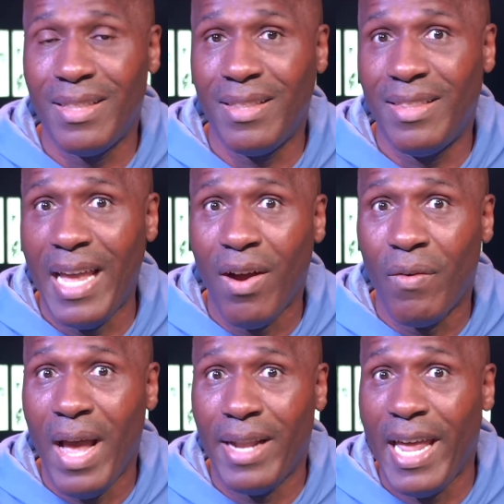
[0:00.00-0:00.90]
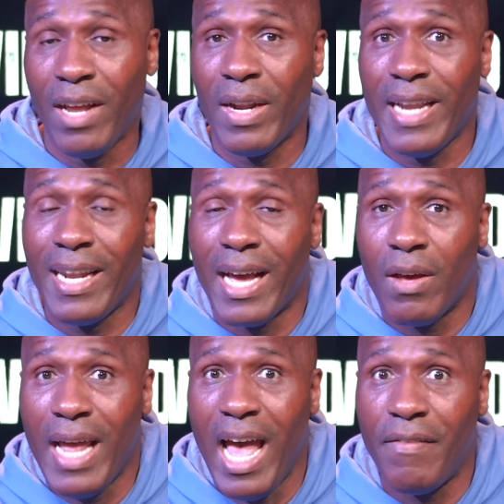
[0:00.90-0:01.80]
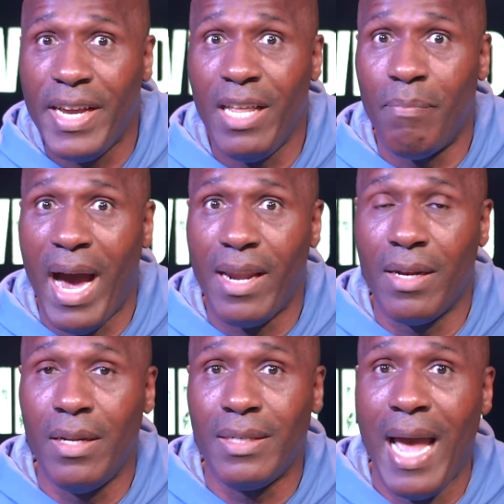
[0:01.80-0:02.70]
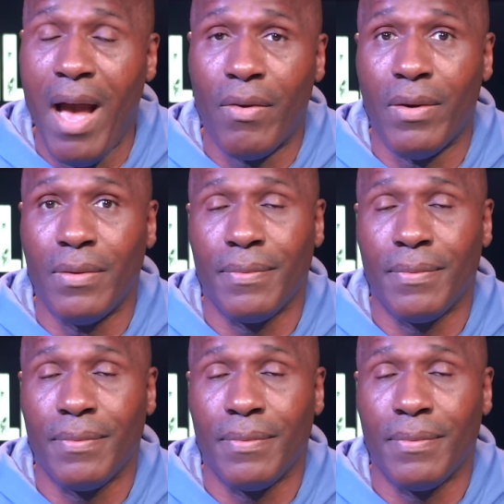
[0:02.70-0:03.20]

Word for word: they gonna ha- they gonna, they're not going to have anybody to look down on.